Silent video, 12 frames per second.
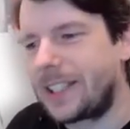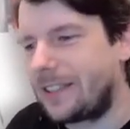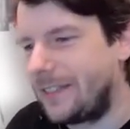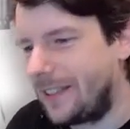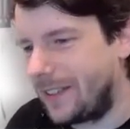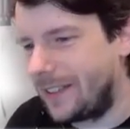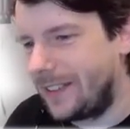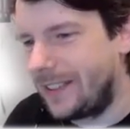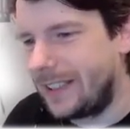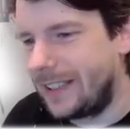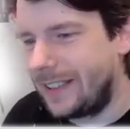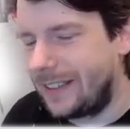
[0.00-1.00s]
I've never seen
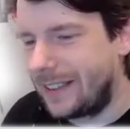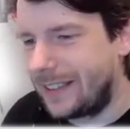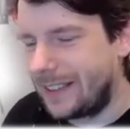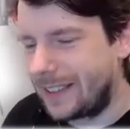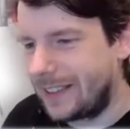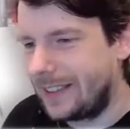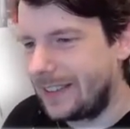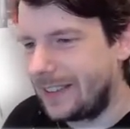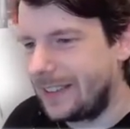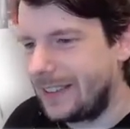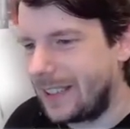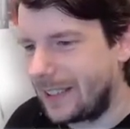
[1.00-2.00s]
anything like that in
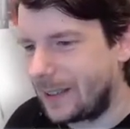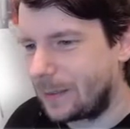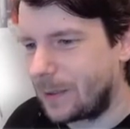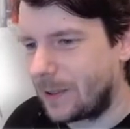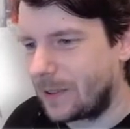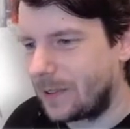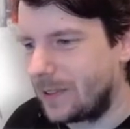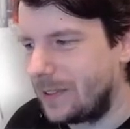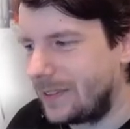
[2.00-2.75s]
any other protocol.